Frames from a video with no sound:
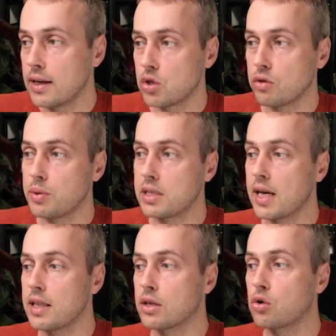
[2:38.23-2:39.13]
So if we
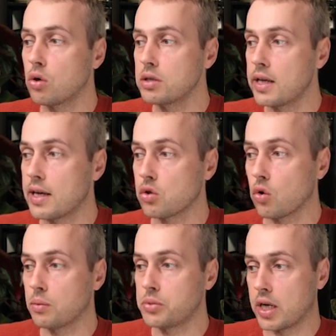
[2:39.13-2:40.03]
set the context
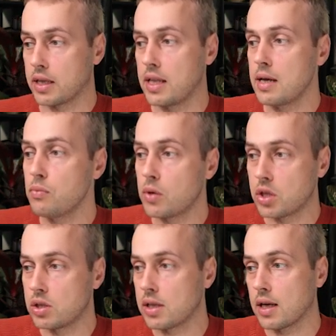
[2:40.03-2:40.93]
object name, which
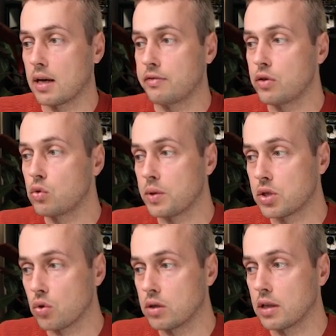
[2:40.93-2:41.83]
is a field we
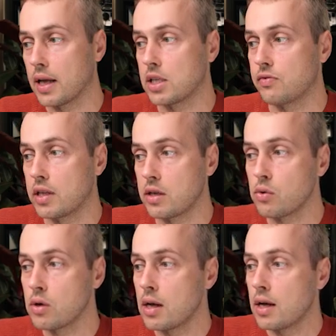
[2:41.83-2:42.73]
saw in the last video,